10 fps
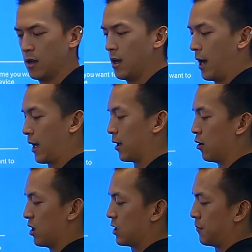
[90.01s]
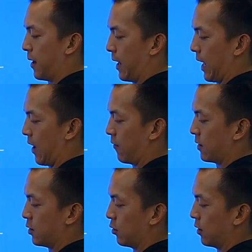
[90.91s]
I can do this by having the
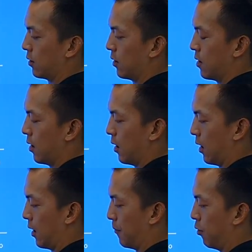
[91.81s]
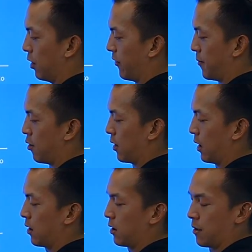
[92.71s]
student pull up from
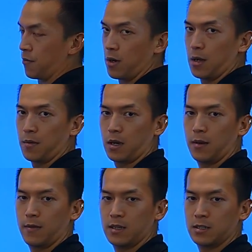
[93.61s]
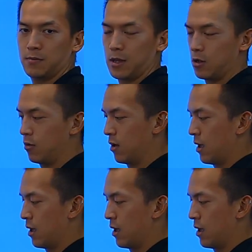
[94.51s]
underneath to bring up kind of this menu,